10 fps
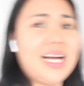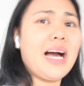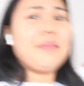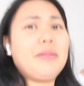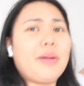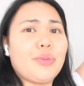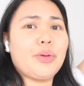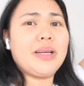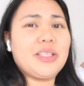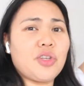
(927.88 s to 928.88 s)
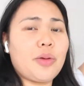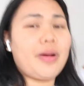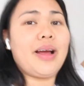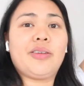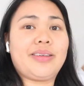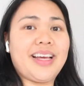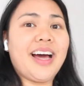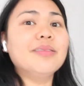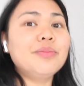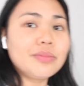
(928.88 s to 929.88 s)
I'm in my room and it's so bright. Look at
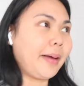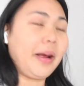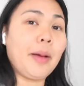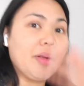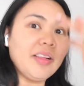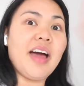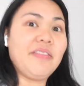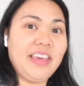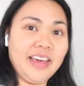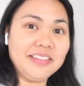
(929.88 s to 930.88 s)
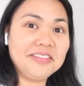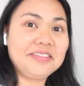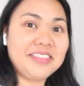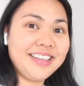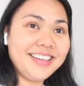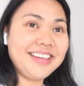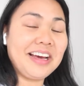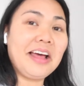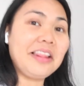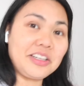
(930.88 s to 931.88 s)
that. Like, I'm alive again.
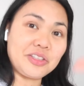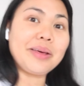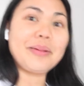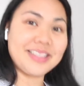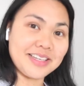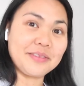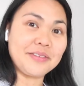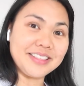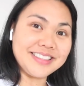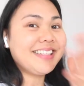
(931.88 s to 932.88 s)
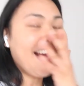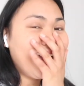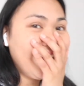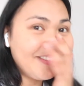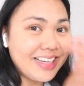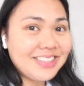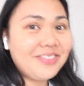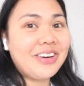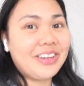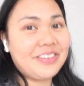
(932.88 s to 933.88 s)
It literally makes a difference. It makes a
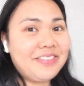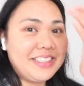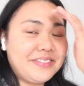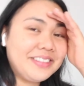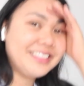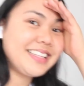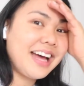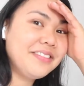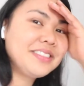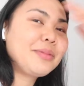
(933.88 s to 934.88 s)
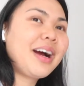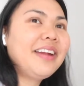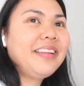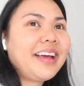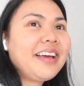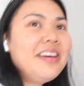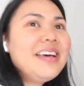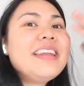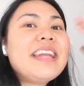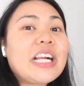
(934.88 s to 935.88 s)
world of a difference to have some kind of like
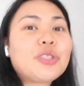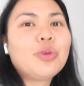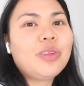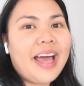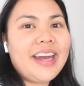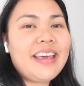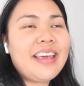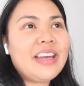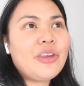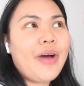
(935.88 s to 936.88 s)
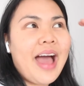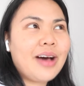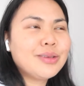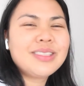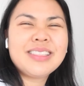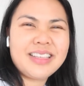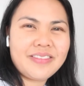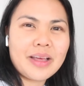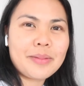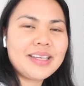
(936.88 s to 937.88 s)
natural lighting in your house, if
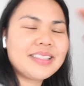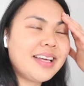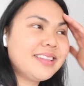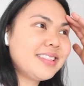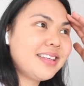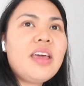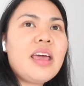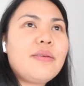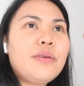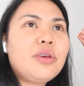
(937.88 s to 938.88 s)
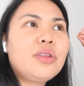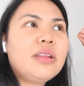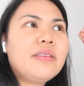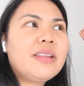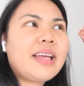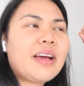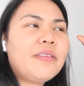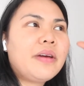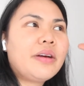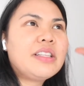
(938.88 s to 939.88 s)
that makes sense. If you live in like a
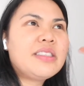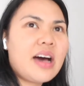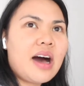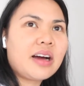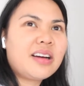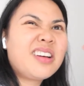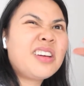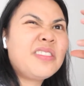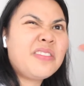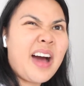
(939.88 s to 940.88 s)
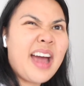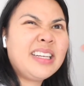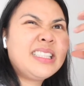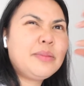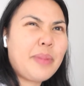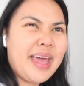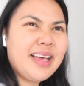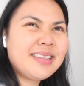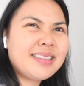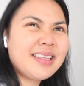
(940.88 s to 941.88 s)
very dark, confined
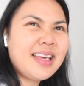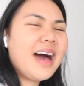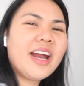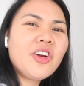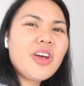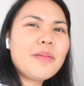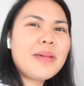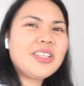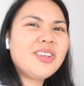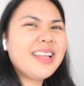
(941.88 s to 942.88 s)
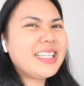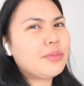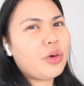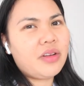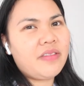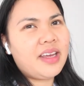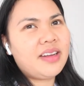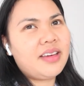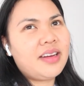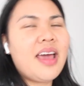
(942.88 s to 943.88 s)
space, I don't know, it makes you less
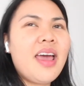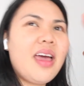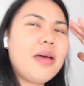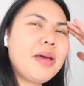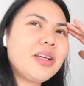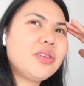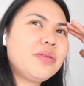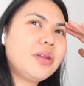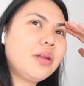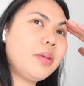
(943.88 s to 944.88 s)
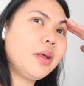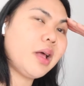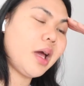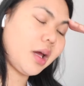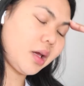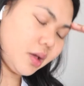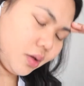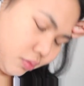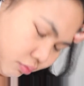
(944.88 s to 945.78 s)
motivated. It makes you feel a bit like,